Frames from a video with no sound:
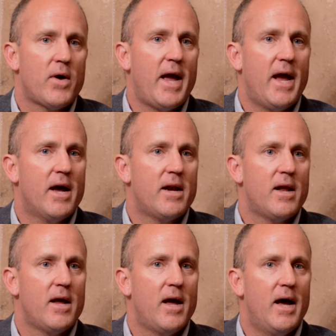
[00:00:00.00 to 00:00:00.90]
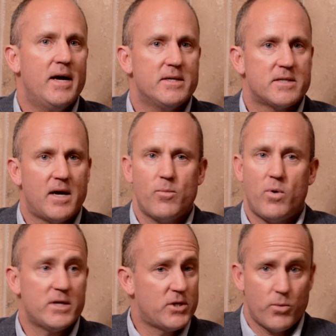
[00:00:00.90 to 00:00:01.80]
And as I'm
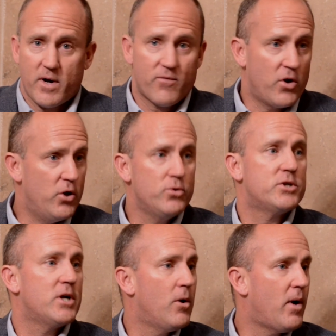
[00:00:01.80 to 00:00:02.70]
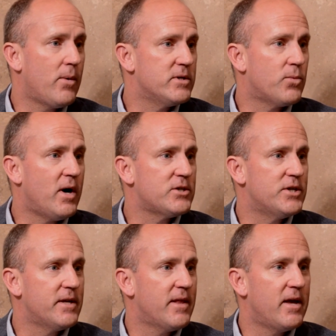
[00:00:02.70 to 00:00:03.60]
watching whatever news show I was
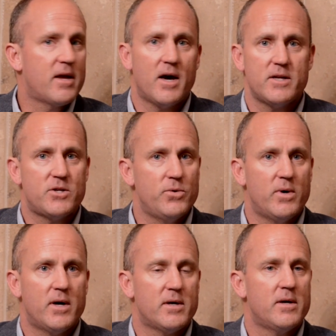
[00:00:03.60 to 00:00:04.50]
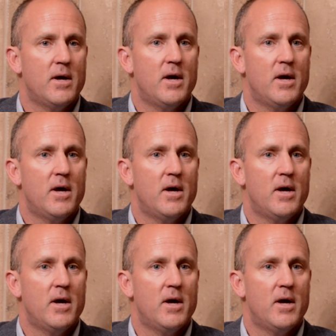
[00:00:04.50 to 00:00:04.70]
watching, they cut to a